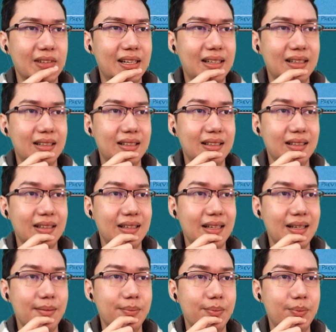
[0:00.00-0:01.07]
uh,
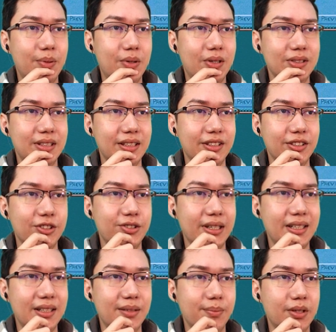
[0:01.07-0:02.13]
importing
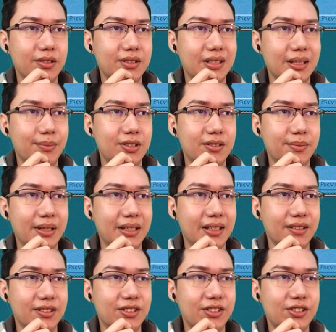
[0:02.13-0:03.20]
trading post step two
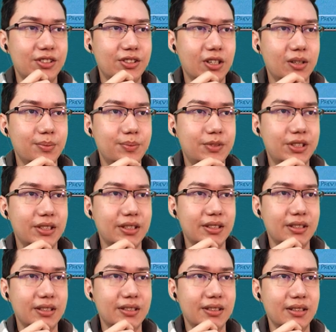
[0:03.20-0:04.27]
making
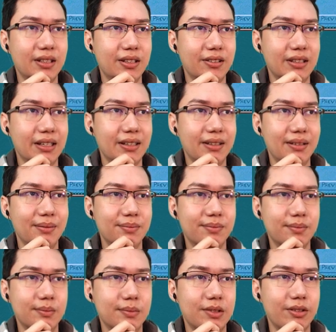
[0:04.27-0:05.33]
sculpture. Okay,
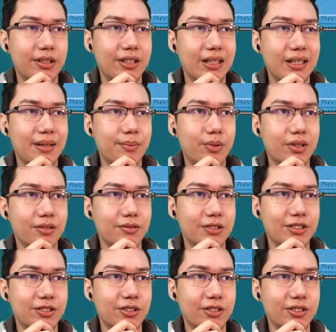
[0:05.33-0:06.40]
so we got to import a
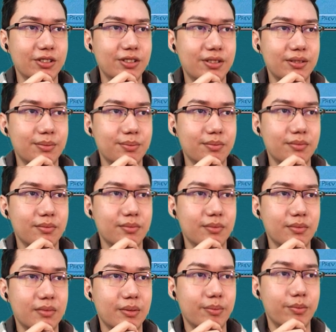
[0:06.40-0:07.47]
resource,
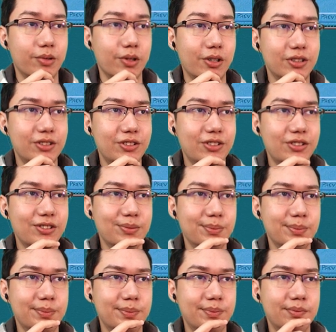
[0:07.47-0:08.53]
bronze,
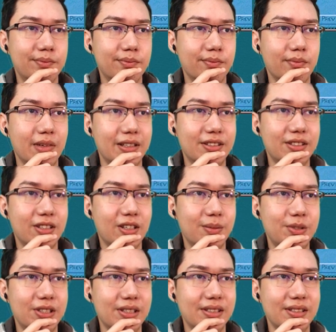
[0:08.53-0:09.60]
make
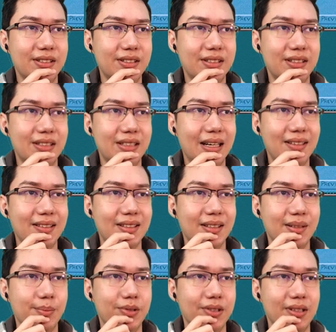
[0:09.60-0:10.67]
sculptures, sell
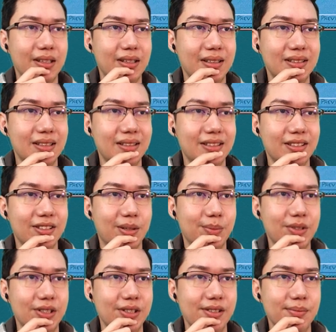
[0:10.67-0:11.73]
the uh, sell the
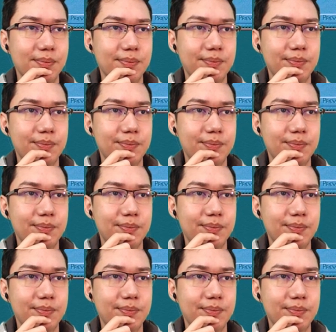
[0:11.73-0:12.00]
sculptures.